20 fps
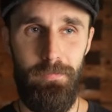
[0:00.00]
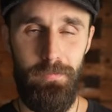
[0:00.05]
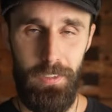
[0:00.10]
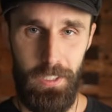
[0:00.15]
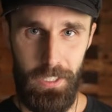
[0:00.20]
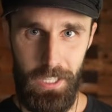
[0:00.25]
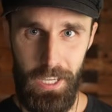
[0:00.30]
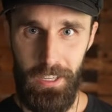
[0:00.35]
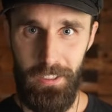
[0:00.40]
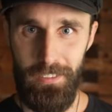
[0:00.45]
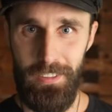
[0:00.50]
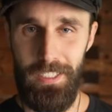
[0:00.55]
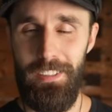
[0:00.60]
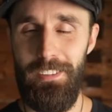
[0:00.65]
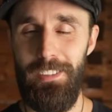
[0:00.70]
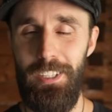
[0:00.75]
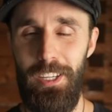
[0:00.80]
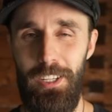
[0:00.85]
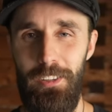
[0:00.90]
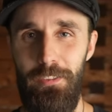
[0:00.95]
Again,
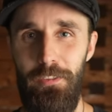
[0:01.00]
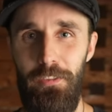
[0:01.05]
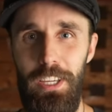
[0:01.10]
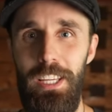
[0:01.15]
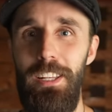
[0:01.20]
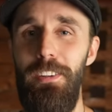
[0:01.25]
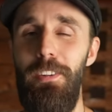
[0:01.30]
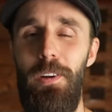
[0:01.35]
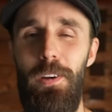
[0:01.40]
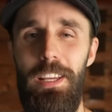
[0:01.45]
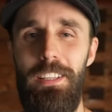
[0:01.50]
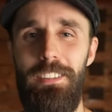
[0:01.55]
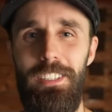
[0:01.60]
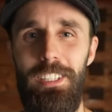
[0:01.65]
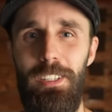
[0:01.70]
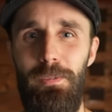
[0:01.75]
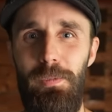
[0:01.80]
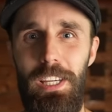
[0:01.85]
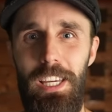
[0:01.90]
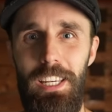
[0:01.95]
it's gonna feel very easy
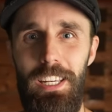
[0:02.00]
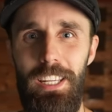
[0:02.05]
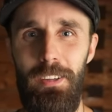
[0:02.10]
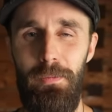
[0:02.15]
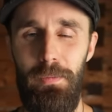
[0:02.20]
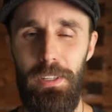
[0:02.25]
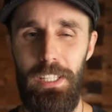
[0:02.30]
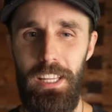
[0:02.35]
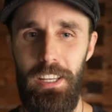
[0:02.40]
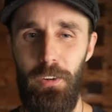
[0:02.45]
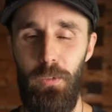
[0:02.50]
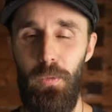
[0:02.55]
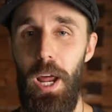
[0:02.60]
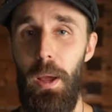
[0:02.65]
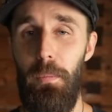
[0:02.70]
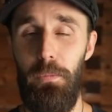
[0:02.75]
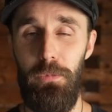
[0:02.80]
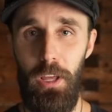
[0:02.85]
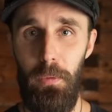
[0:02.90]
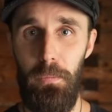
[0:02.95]
in the beginning, but then it
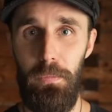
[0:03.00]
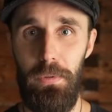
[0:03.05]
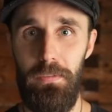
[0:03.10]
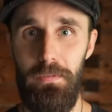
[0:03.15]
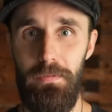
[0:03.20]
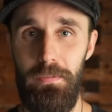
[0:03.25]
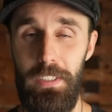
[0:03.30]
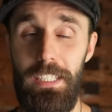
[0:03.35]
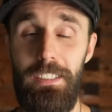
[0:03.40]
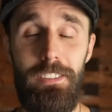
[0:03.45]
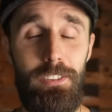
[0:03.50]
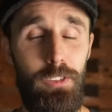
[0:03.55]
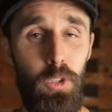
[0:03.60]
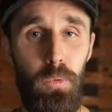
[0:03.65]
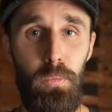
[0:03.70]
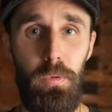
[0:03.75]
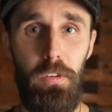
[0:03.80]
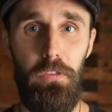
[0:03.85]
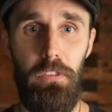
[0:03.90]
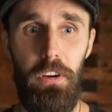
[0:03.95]
ramps up. It's
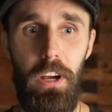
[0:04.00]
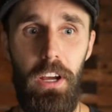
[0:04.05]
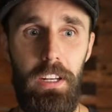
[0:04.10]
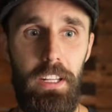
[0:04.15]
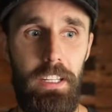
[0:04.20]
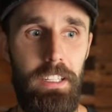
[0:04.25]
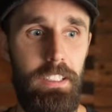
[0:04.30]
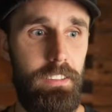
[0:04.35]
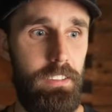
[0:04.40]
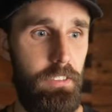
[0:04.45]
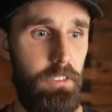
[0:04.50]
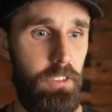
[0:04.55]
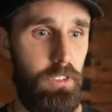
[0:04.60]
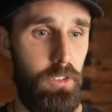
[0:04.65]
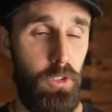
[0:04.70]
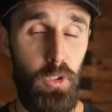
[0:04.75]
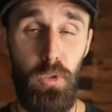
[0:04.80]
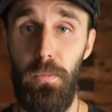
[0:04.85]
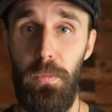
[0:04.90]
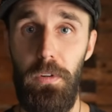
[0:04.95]
super fun and it's a
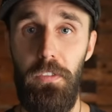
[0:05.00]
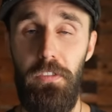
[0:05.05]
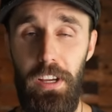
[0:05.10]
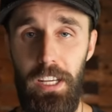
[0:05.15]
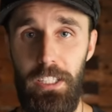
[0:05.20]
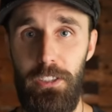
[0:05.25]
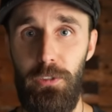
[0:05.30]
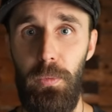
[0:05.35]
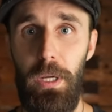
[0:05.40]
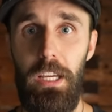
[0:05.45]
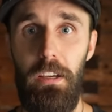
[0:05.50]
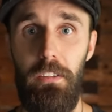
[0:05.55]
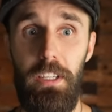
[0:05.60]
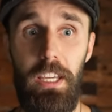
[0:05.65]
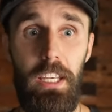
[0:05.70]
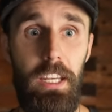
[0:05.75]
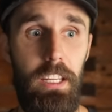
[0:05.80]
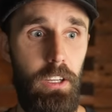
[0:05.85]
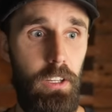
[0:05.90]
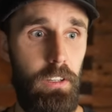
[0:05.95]
super fast way of
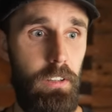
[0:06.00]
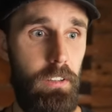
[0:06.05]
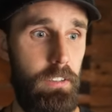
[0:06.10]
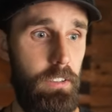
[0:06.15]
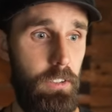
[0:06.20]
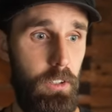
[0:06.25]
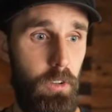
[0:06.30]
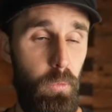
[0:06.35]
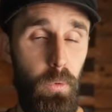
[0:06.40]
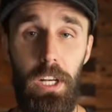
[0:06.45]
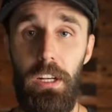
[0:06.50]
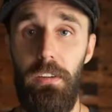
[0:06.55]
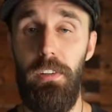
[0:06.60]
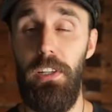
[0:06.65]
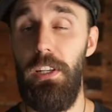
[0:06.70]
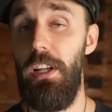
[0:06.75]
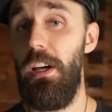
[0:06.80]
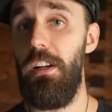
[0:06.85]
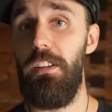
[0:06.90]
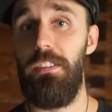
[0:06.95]
getting rid of a
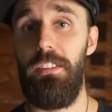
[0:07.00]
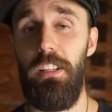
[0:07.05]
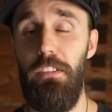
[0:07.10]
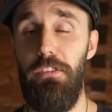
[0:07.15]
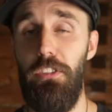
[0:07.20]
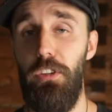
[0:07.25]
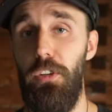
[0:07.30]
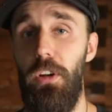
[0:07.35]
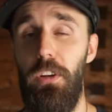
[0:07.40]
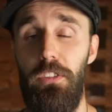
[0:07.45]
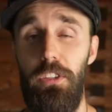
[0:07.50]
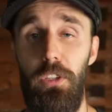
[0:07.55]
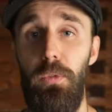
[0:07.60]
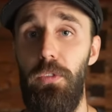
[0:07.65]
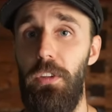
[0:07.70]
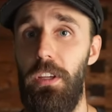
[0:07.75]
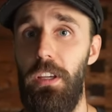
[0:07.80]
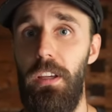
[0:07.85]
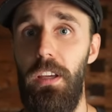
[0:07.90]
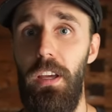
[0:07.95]
lot of stuff you're not
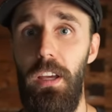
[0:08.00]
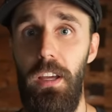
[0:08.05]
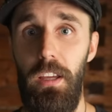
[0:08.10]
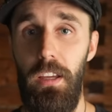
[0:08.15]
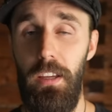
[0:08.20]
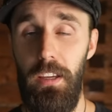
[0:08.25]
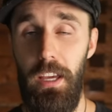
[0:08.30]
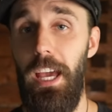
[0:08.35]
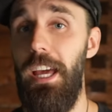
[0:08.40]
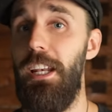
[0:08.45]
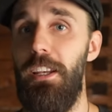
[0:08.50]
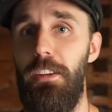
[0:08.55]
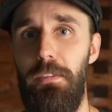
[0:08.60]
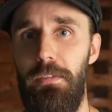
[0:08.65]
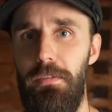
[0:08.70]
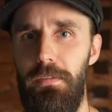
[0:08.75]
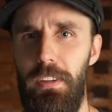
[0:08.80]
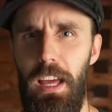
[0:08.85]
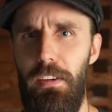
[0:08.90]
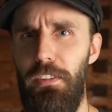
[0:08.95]
using and
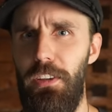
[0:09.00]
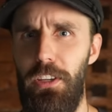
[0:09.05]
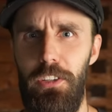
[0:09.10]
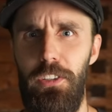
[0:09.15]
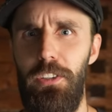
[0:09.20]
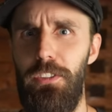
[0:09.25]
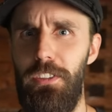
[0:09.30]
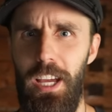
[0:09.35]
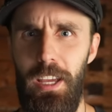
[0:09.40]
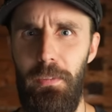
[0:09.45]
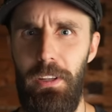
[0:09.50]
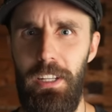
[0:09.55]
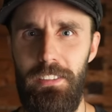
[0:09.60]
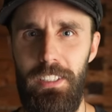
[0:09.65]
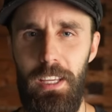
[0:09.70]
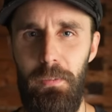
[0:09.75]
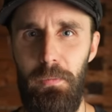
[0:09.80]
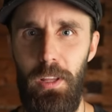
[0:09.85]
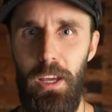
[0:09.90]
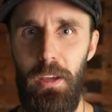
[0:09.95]
having a good time at the
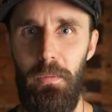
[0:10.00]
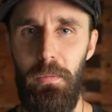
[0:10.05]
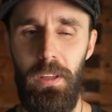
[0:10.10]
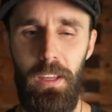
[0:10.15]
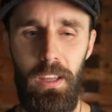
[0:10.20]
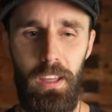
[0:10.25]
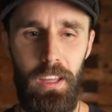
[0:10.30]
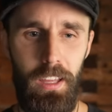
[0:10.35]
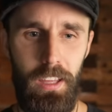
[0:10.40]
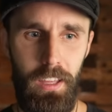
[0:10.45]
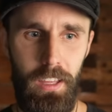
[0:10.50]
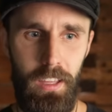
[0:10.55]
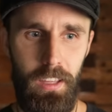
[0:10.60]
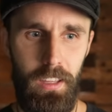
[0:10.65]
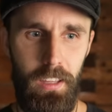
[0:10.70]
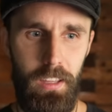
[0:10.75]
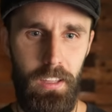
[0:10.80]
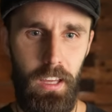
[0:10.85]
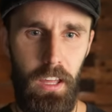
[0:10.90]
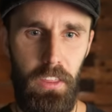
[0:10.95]
same time.
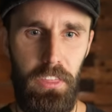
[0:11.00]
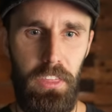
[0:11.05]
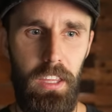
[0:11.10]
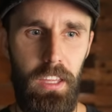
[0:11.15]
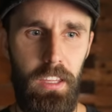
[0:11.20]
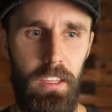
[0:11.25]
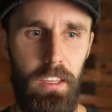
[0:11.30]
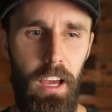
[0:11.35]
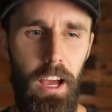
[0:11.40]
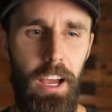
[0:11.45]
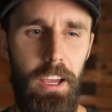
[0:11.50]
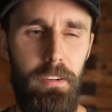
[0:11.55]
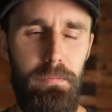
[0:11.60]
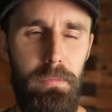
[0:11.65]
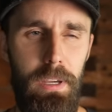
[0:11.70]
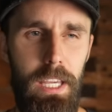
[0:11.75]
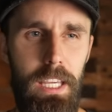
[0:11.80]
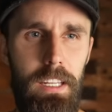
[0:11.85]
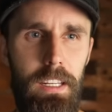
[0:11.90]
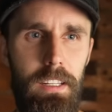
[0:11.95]
I think I
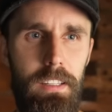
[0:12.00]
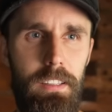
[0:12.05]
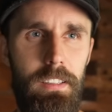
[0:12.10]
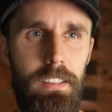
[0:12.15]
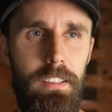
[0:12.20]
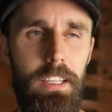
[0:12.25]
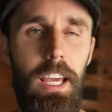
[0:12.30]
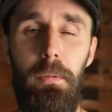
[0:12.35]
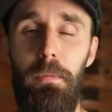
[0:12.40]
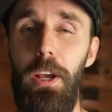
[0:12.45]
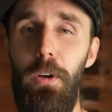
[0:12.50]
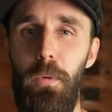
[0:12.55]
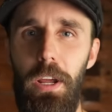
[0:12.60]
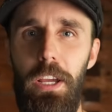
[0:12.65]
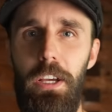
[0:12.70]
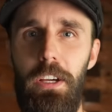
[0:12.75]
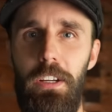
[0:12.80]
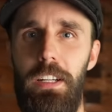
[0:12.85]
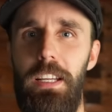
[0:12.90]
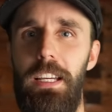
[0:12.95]
made it, yeah, my
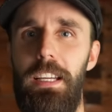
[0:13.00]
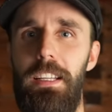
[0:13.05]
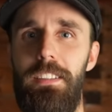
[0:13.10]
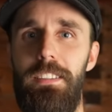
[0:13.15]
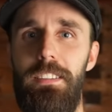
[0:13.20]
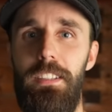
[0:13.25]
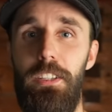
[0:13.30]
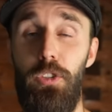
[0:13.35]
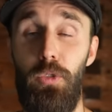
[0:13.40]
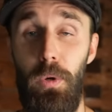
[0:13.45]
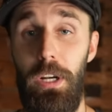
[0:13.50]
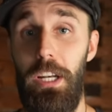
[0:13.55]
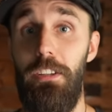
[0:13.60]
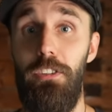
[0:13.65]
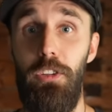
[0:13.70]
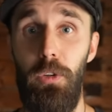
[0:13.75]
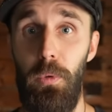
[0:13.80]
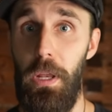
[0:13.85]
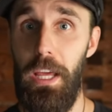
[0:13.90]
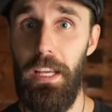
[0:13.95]
record is
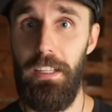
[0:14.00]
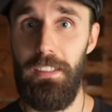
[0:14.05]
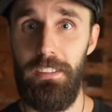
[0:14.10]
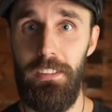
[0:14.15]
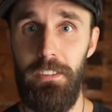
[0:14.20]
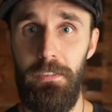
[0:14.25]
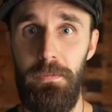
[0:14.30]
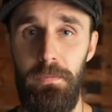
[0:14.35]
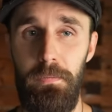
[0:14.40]
22 days.